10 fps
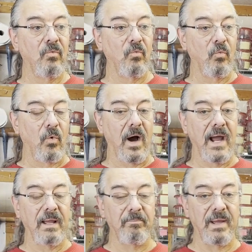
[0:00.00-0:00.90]

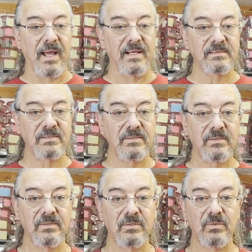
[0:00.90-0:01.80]
why a bass
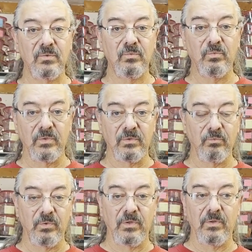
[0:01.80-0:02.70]

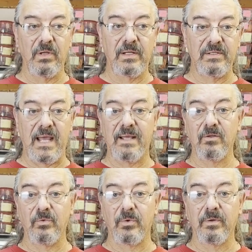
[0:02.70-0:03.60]
will attack a
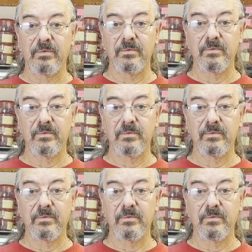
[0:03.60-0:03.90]
lure,